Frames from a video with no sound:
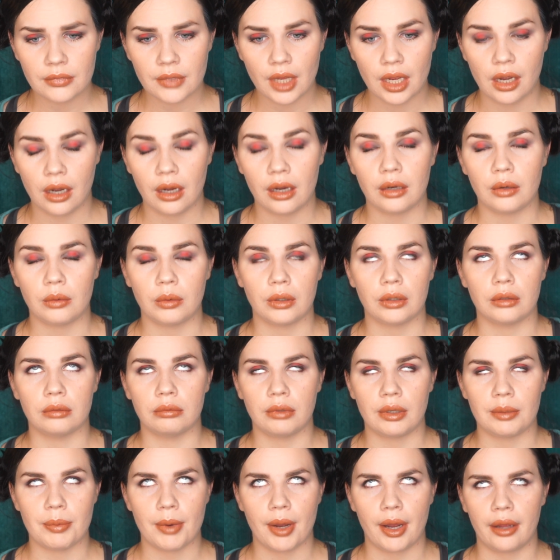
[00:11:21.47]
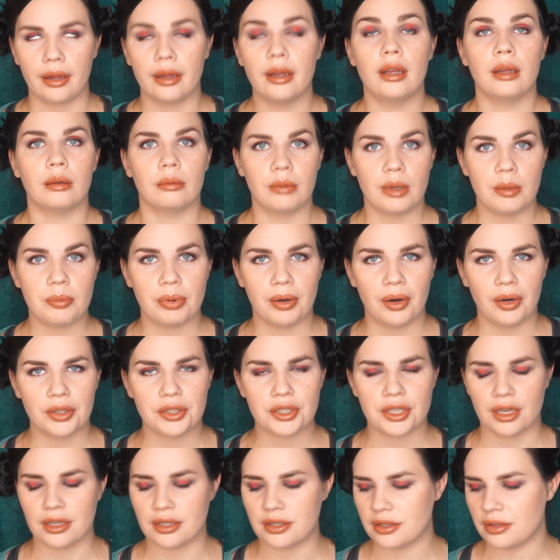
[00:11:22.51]
Or
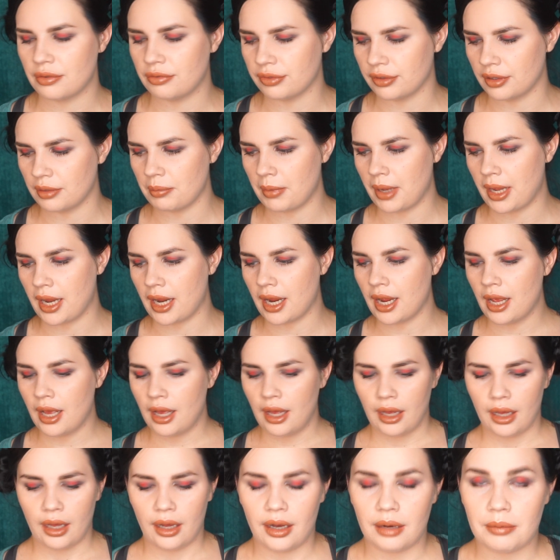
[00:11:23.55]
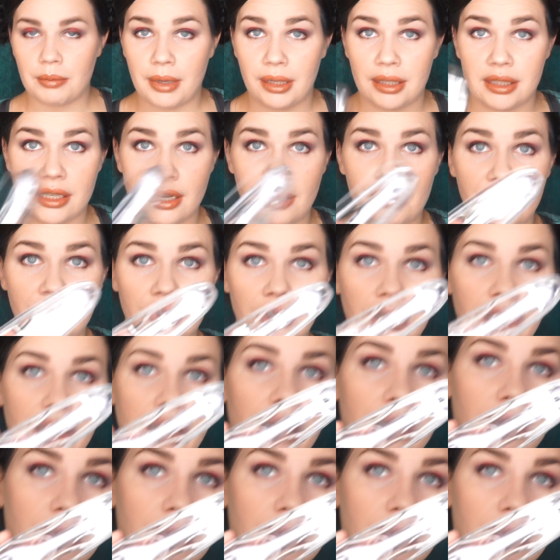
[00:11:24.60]
repurchase for me, and definitely I